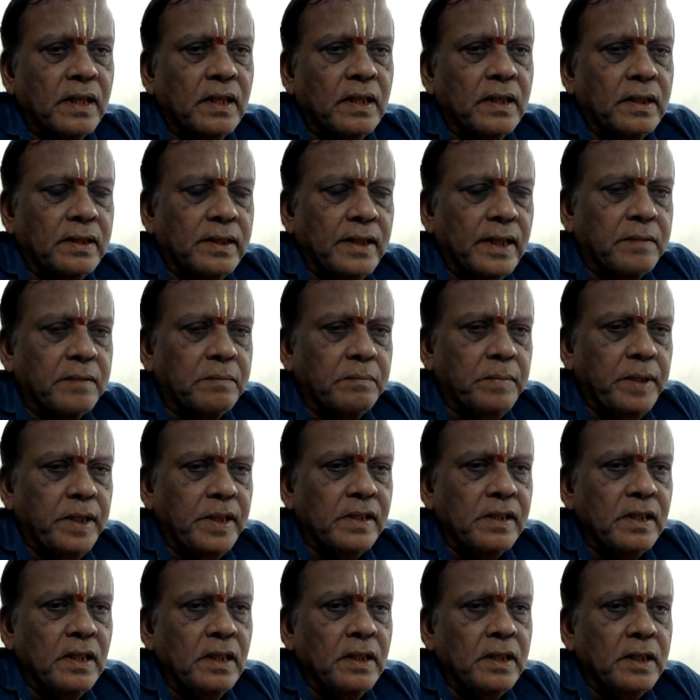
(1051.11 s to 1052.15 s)
That means
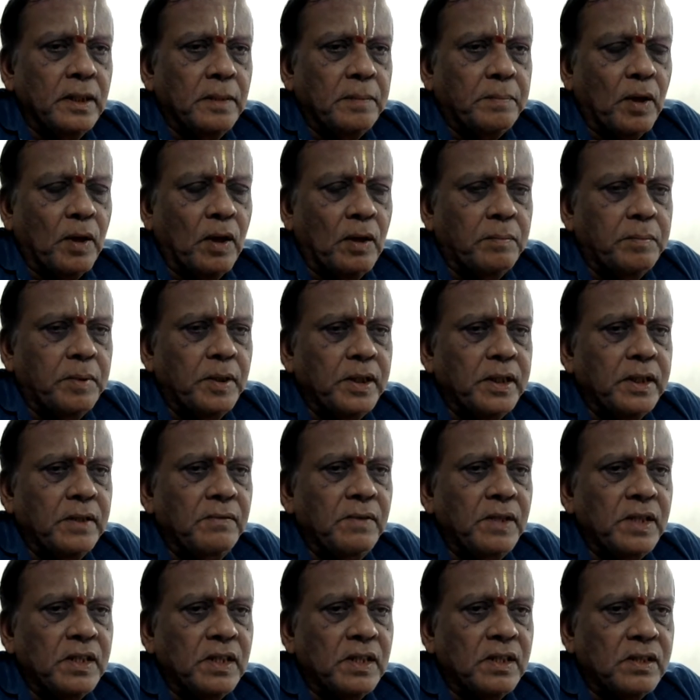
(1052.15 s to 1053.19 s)
the property which
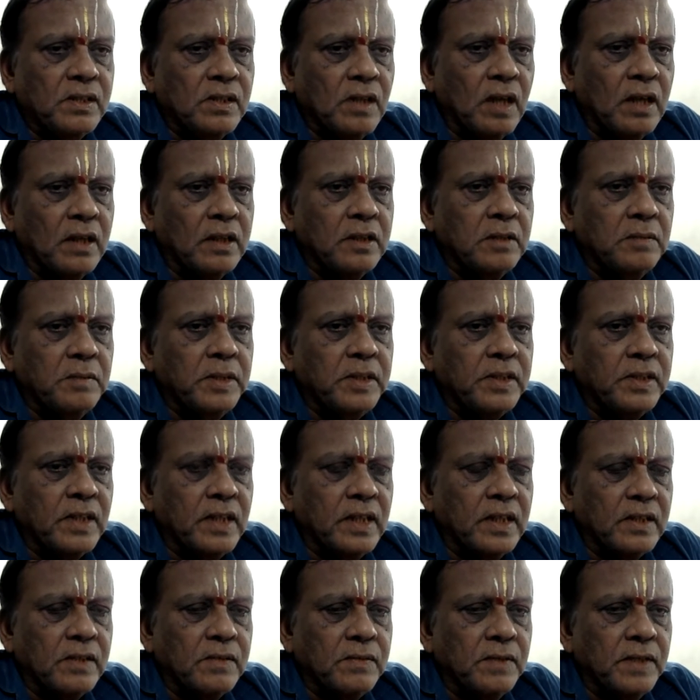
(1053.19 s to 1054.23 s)
is sought to be
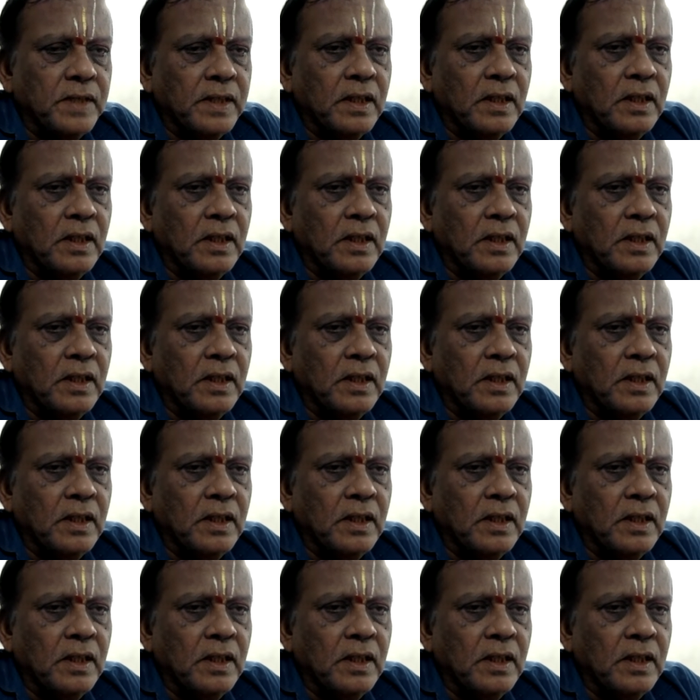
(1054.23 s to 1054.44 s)
transferred